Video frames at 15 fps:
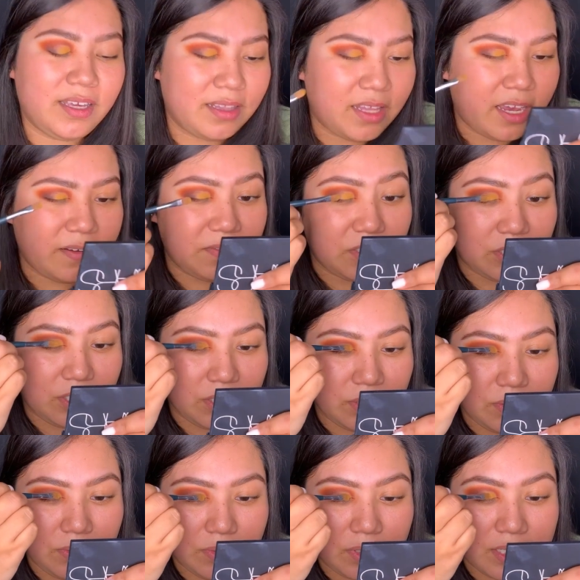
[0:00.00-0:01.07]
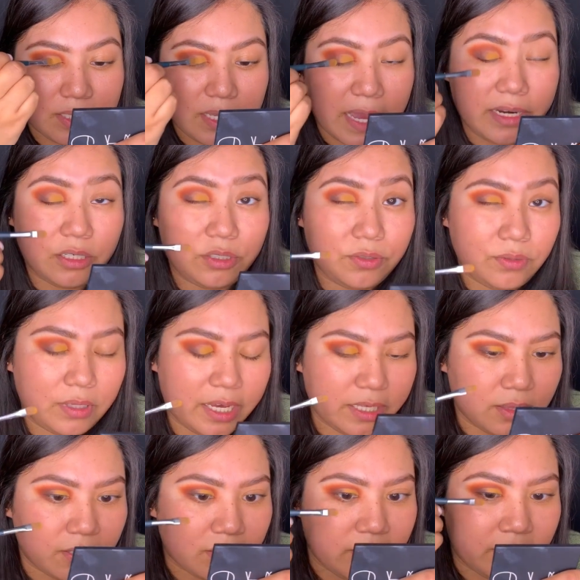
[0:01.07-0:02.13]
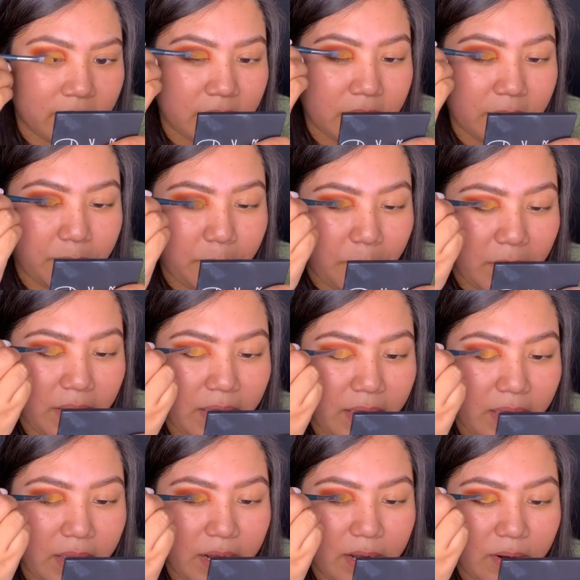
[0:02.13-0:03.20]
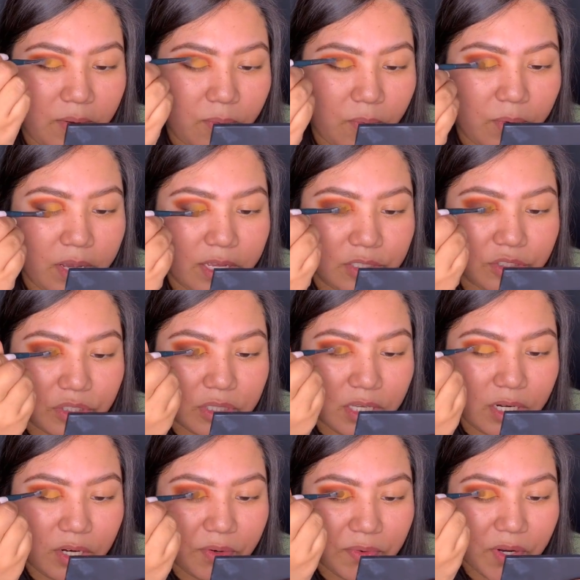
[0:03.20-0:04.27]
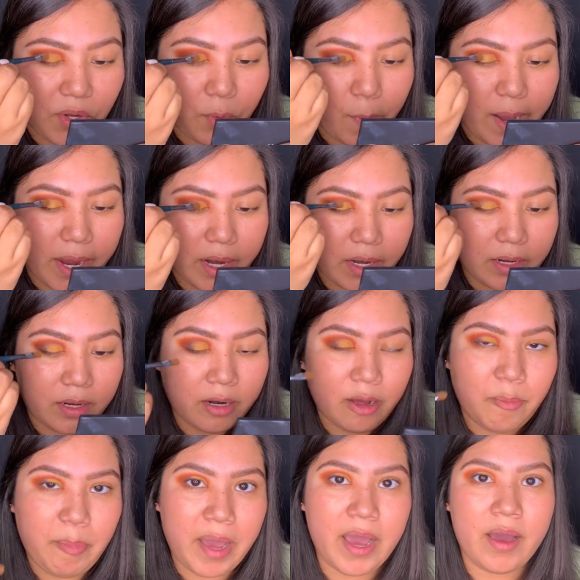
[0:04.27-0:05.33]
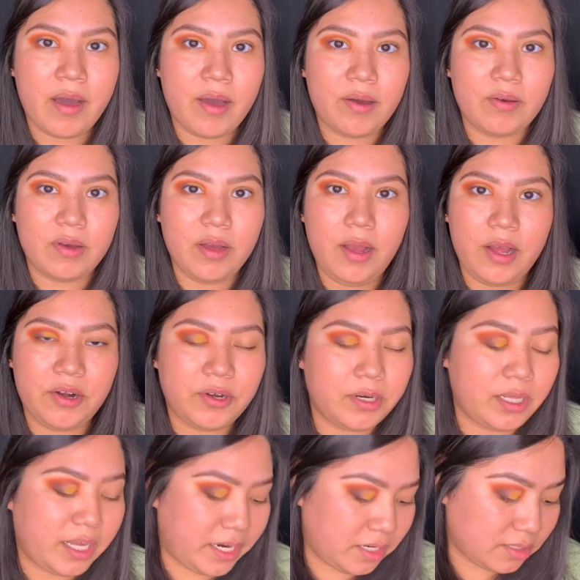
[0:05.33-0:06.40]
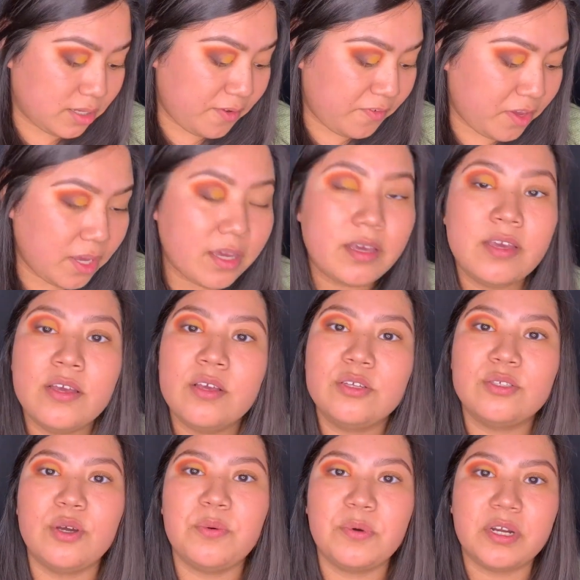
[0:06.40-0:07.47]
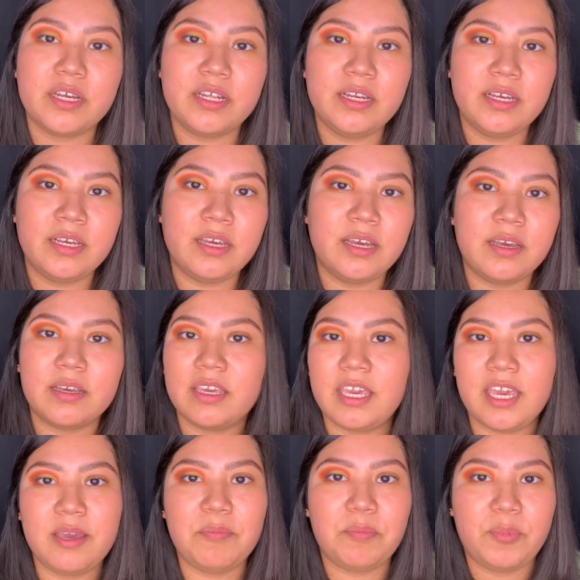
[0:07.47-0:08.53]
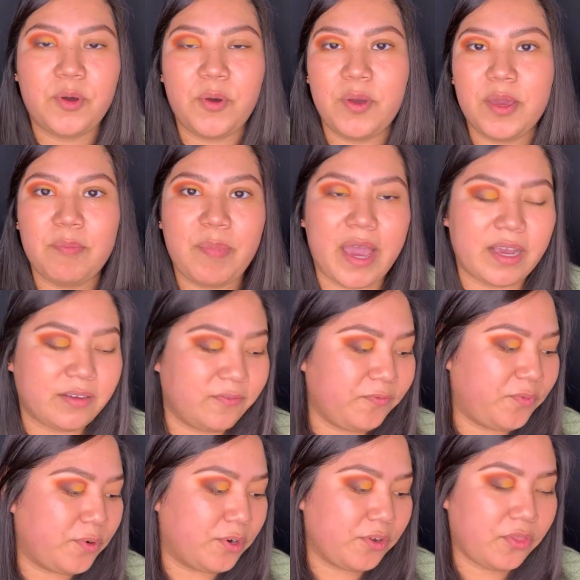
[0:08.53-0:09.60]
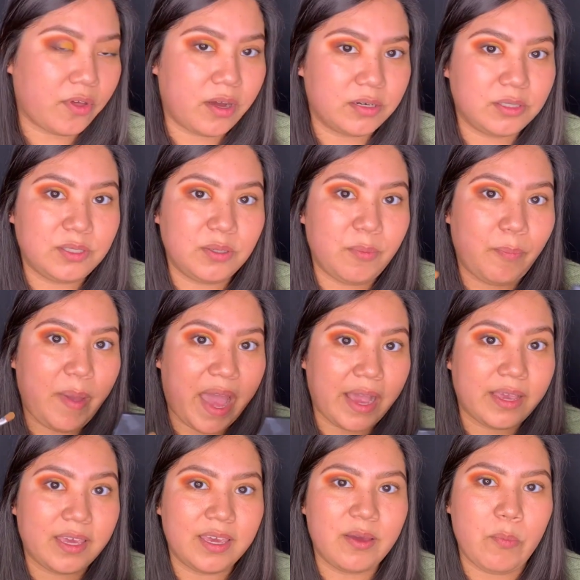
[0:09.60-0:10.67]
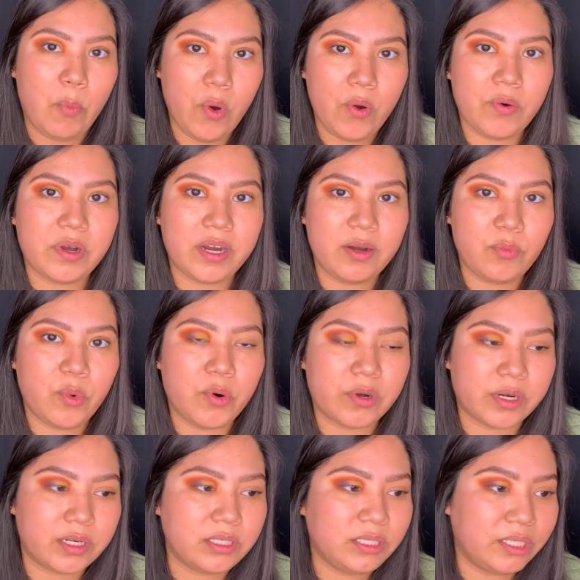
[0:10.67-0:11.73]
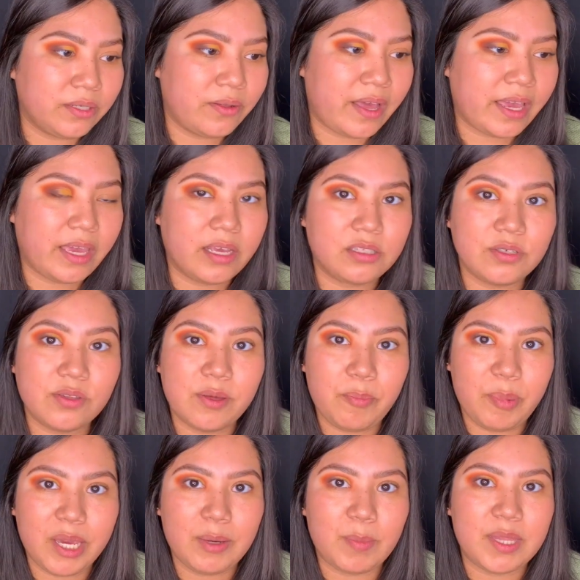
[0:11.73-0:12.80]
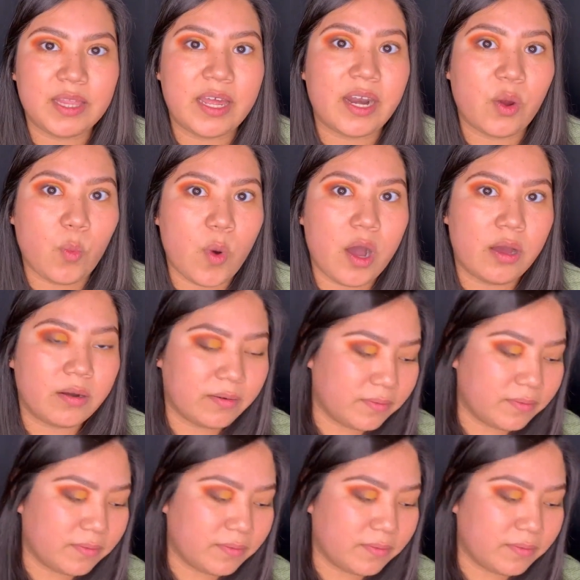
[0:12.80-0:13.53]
left to do, because I do like the color, but it's just gonna require about 100 layers of it. So we're gonna keep going back and forth onto packing more and more until I get to the pigment that I want.